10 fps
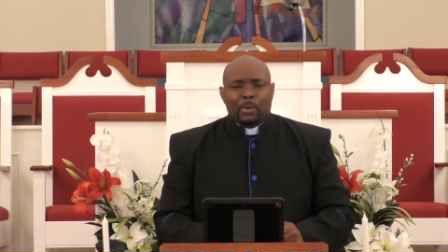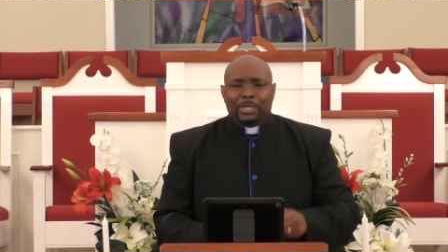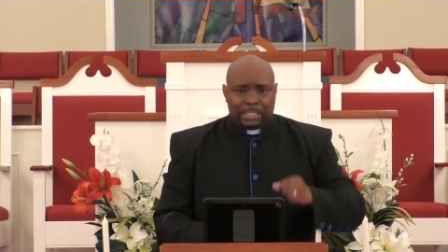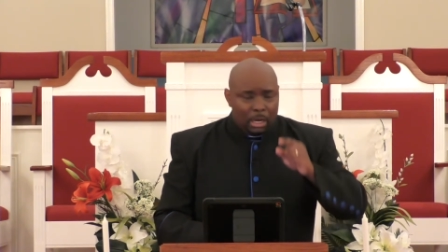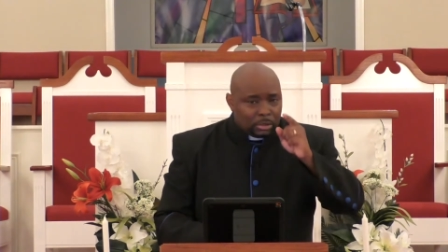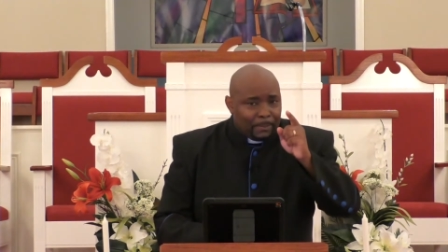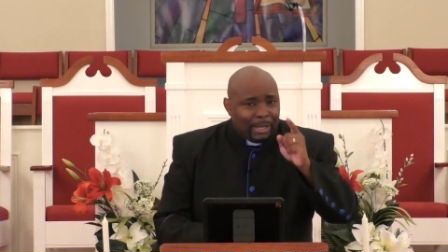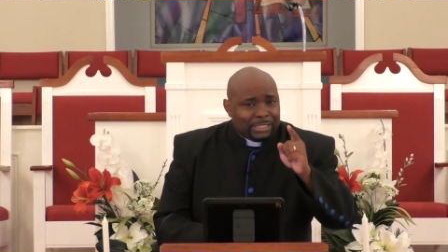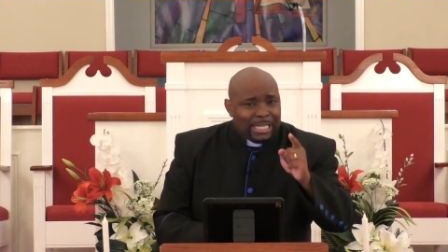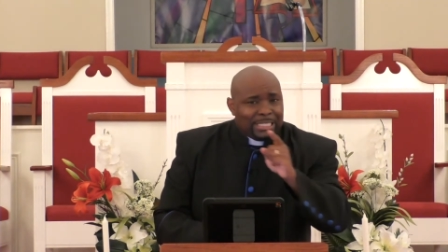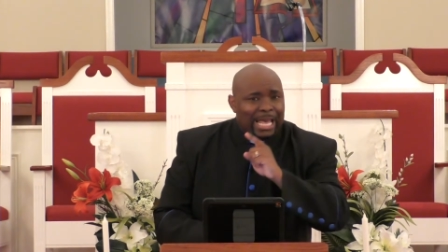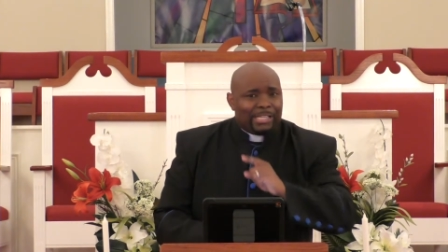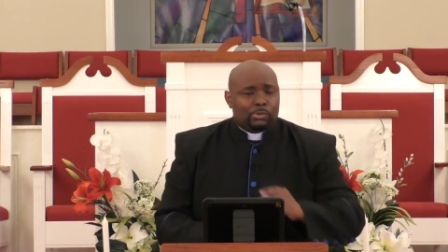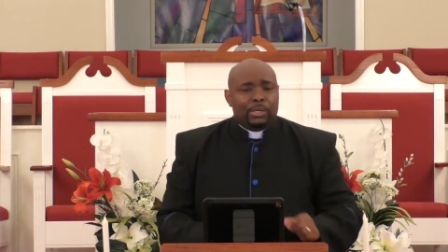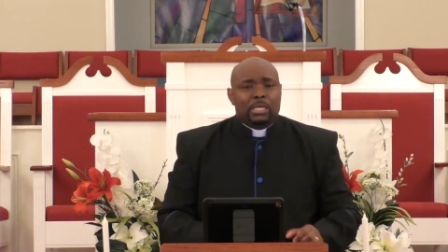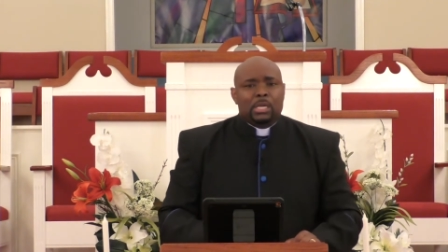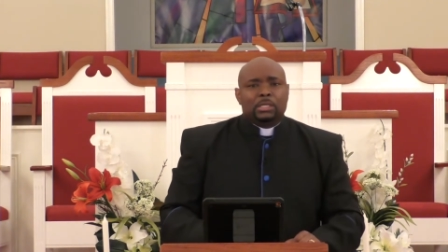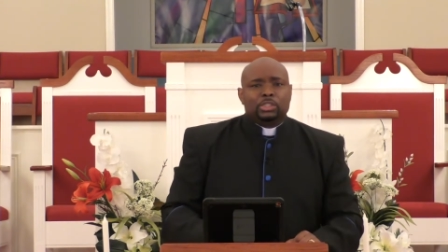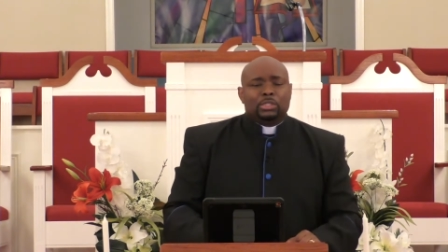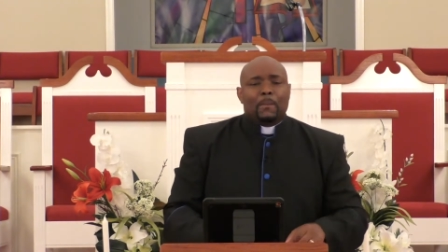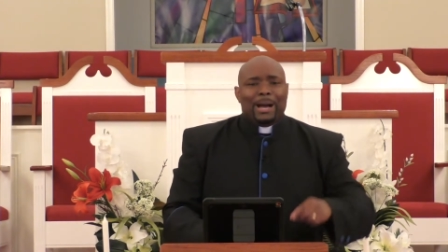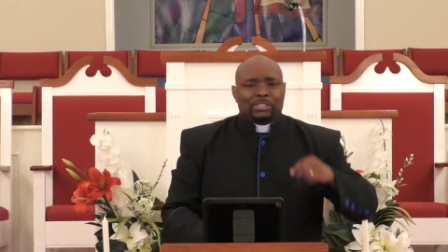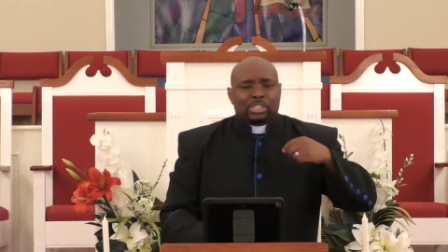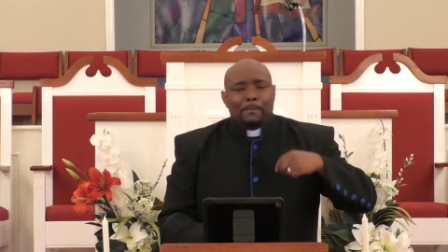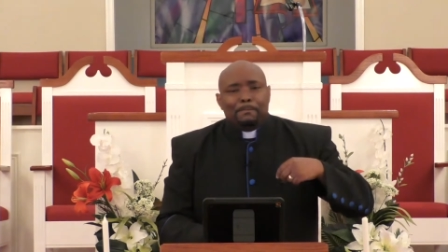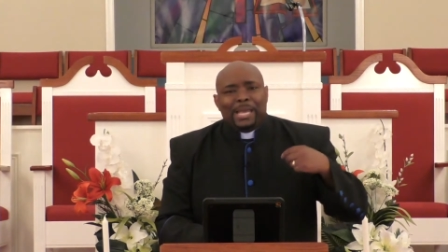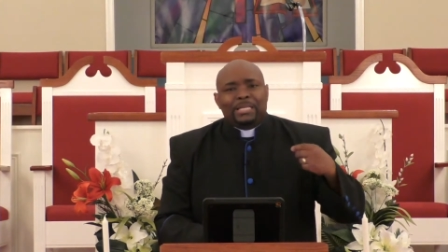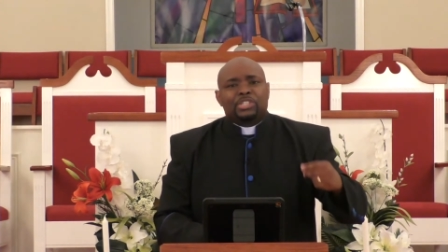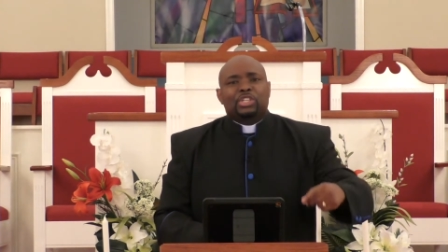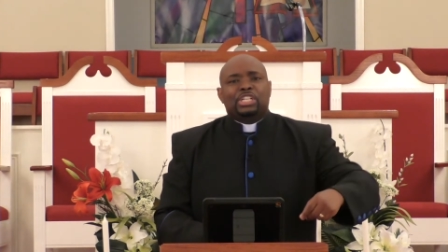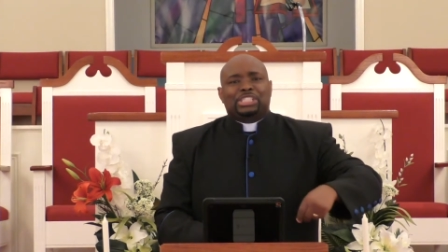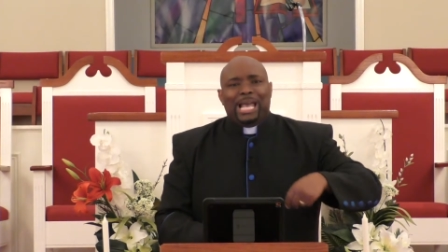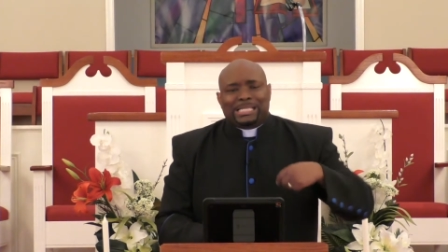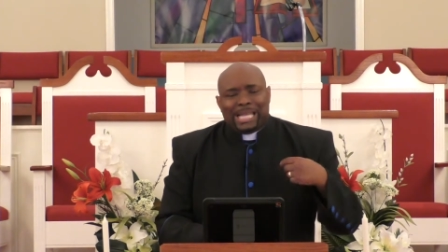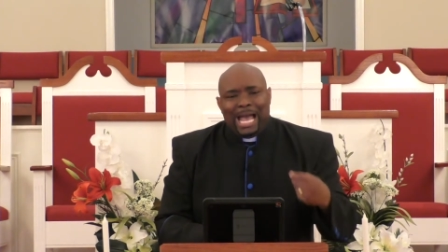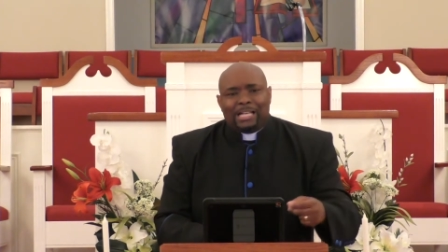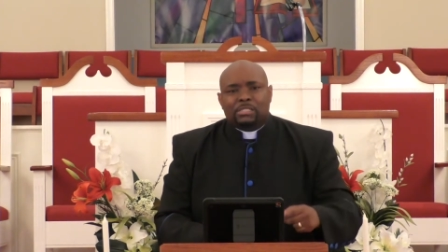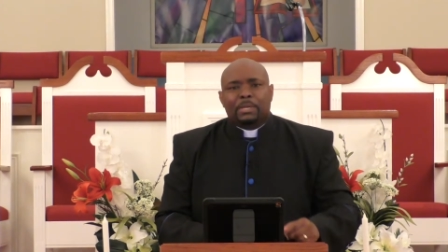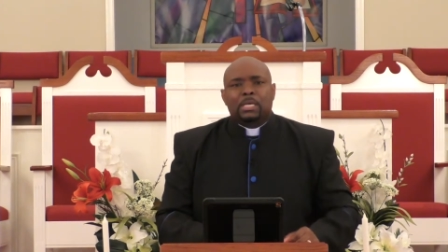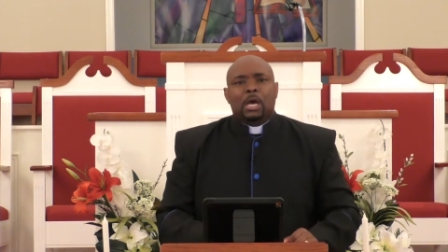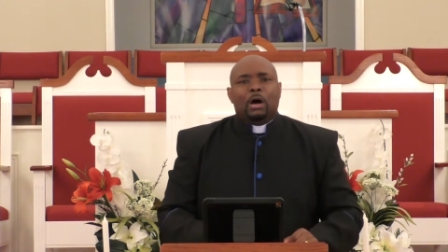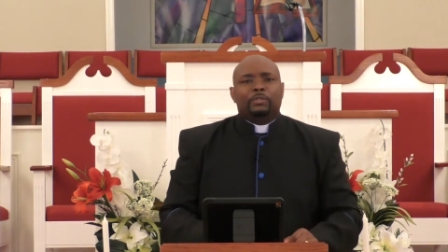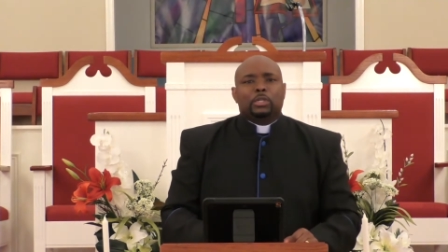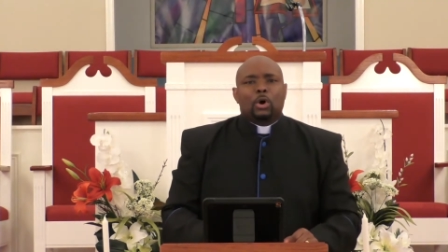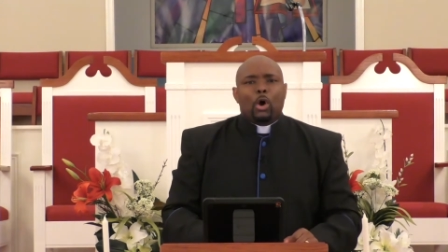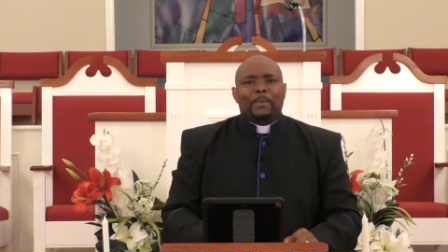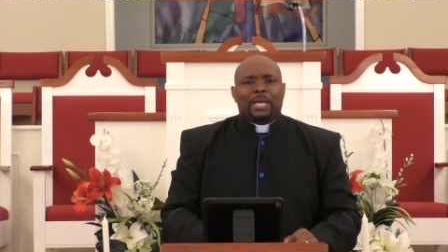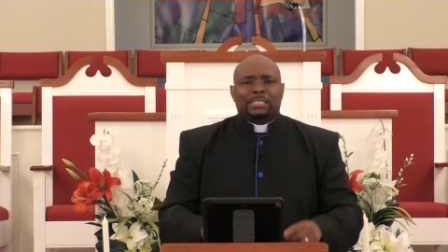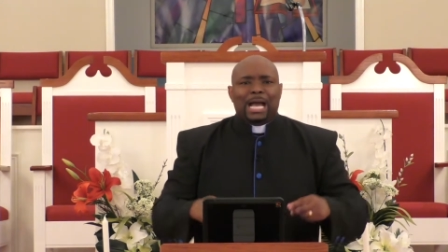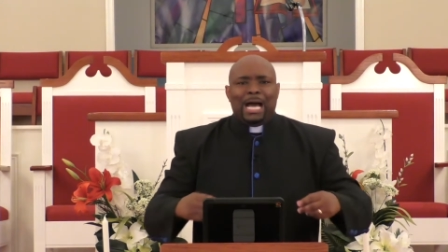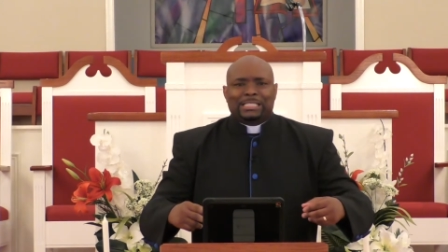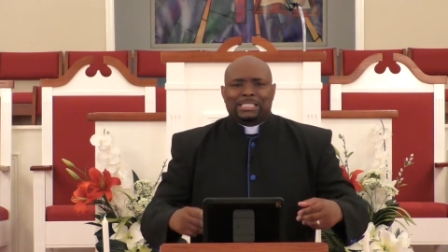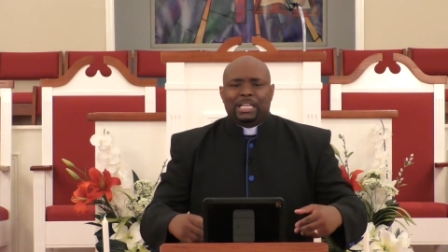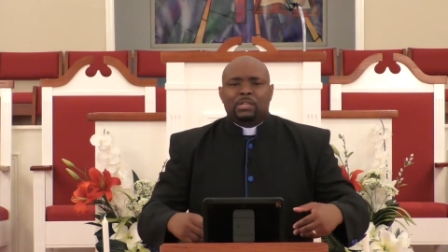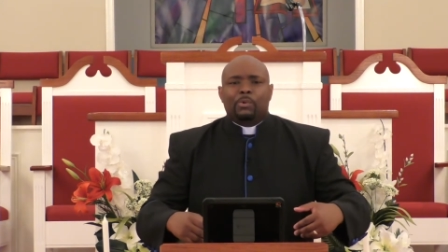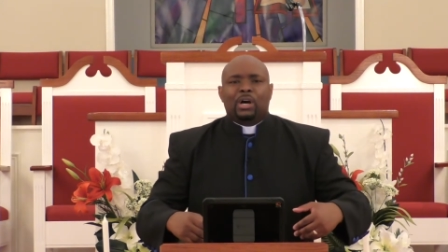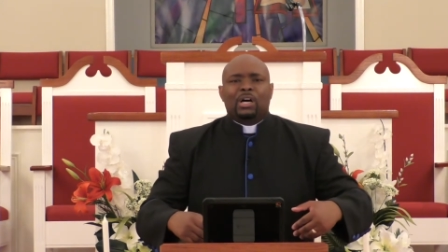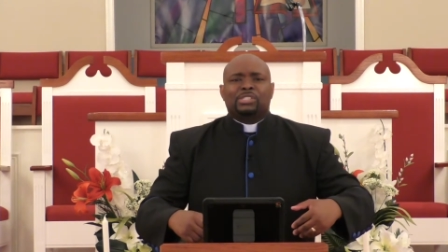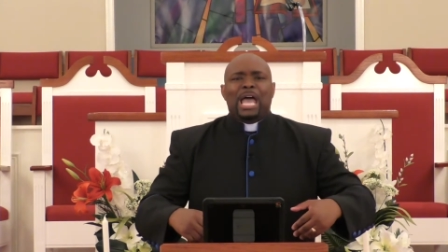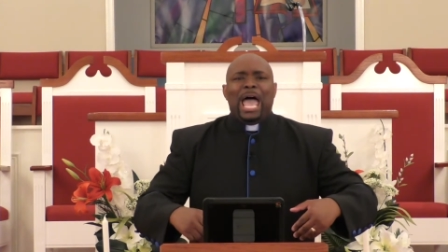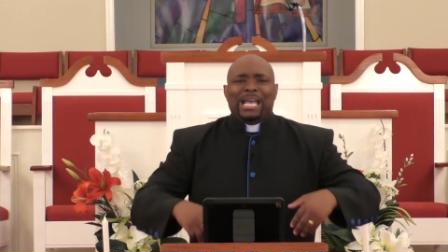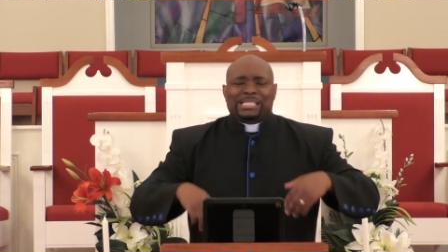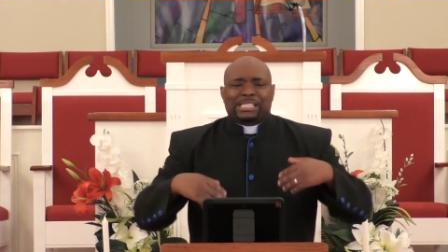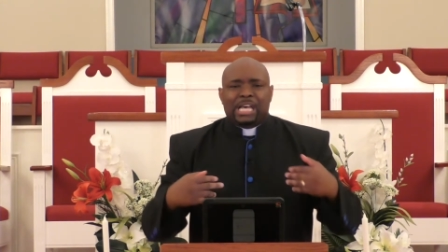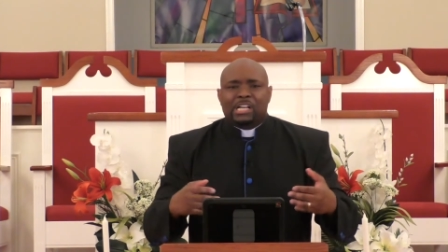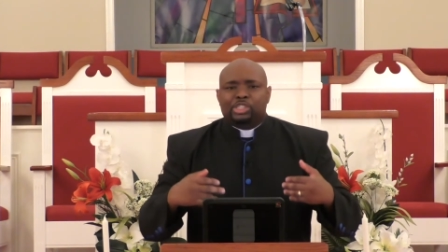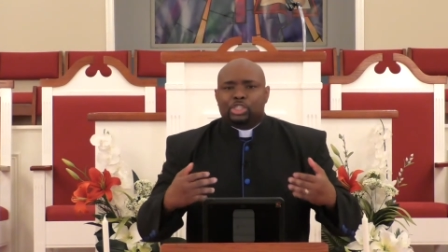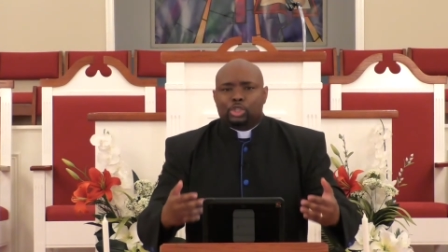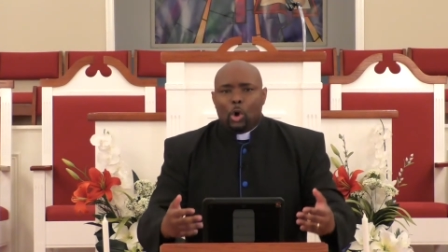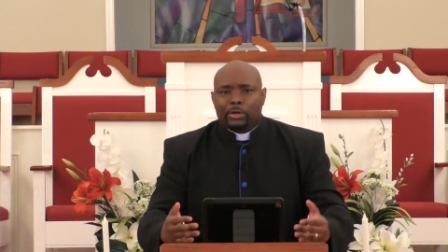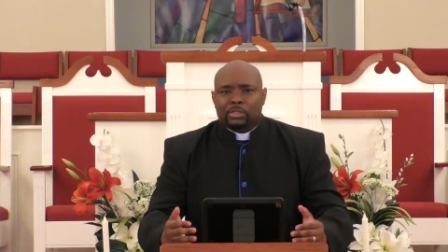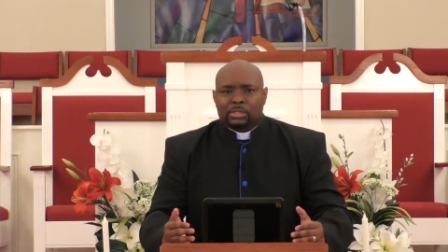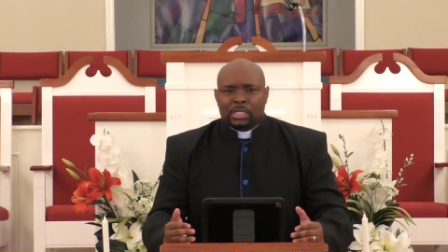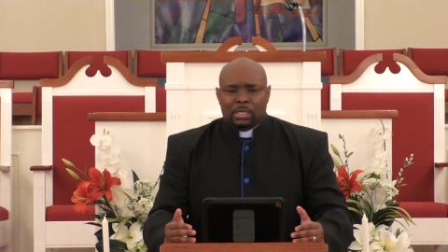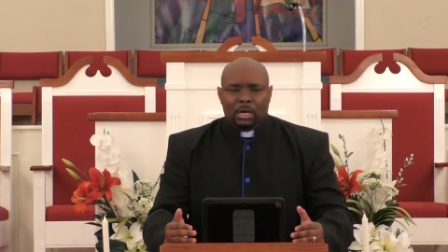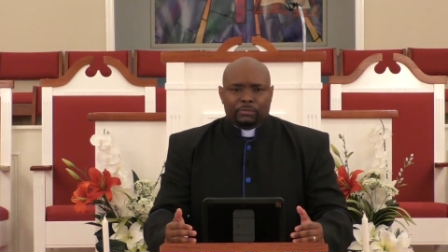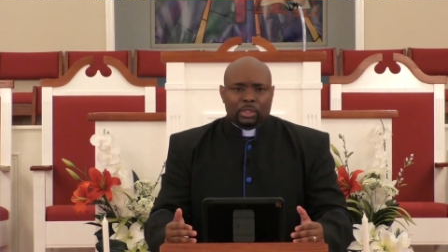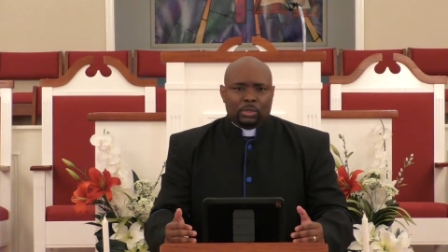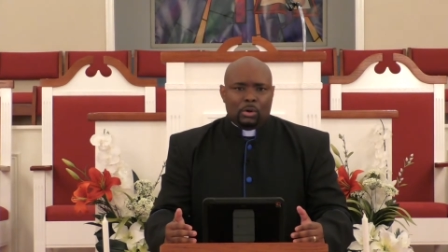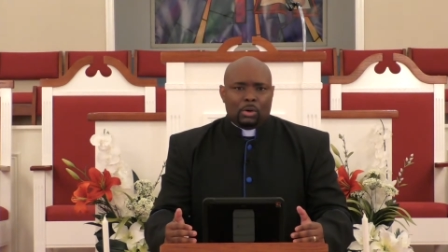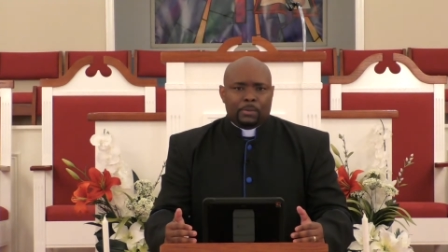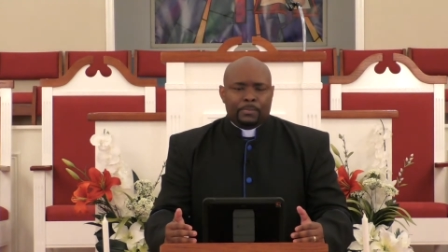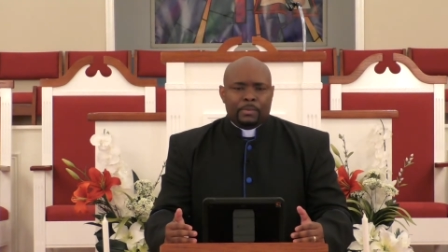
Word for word: We talked about that last week, you know, about submitting to the chastisement of the Lord because God is dealing with us as sons and daughters of the Lord.